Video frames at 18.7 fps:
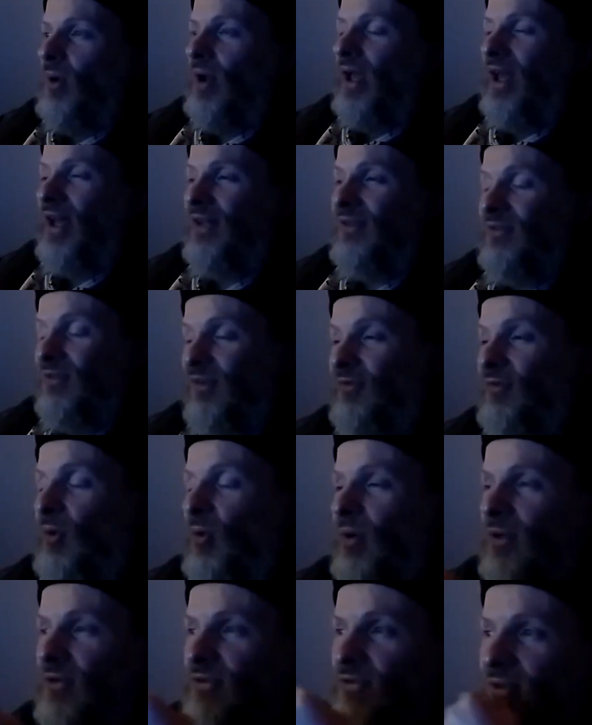and of
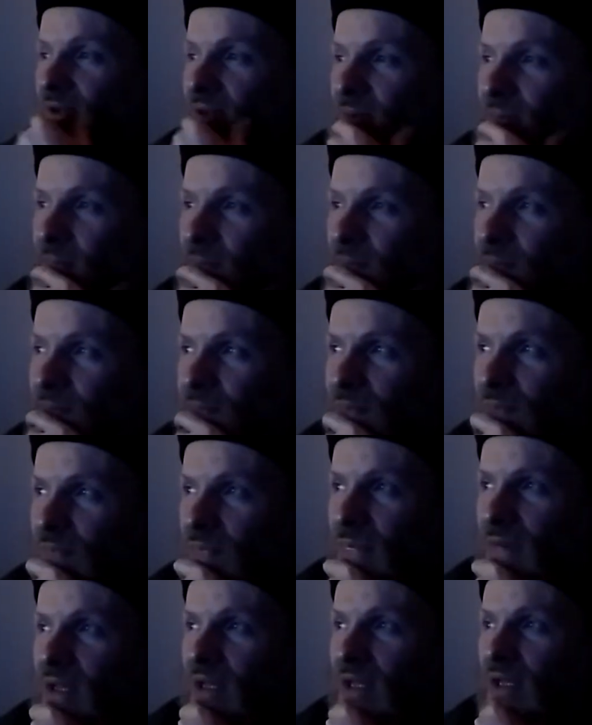course um,
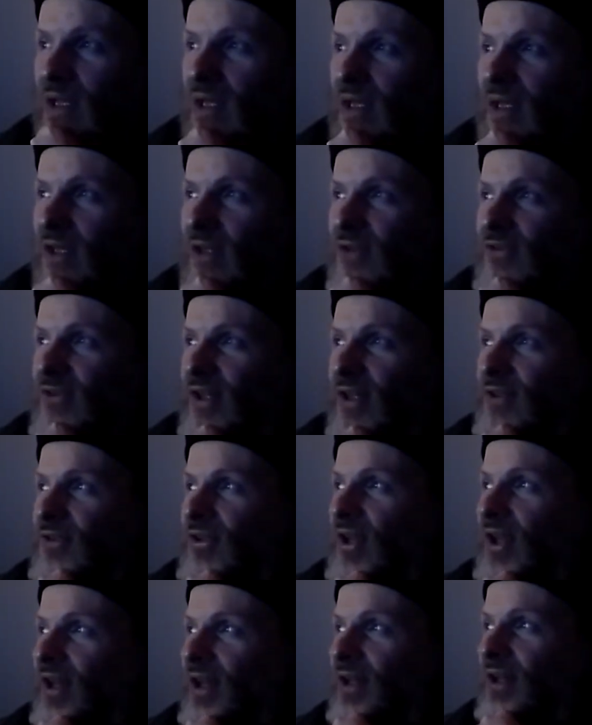
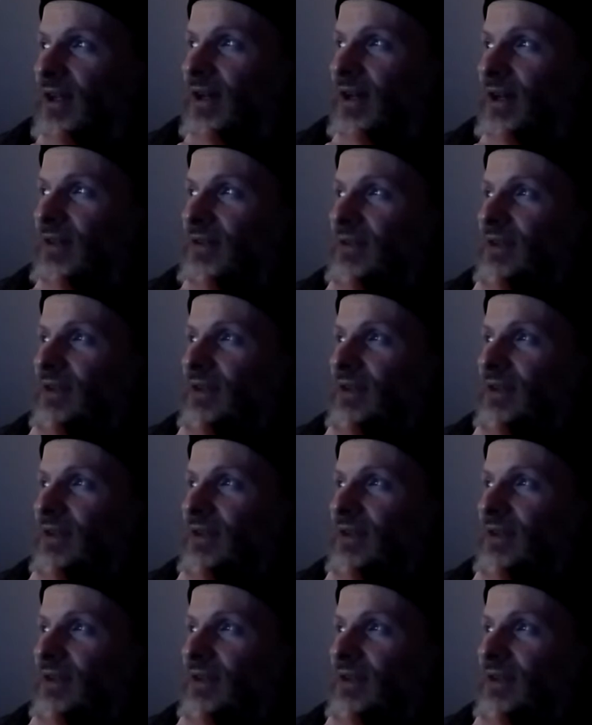Santana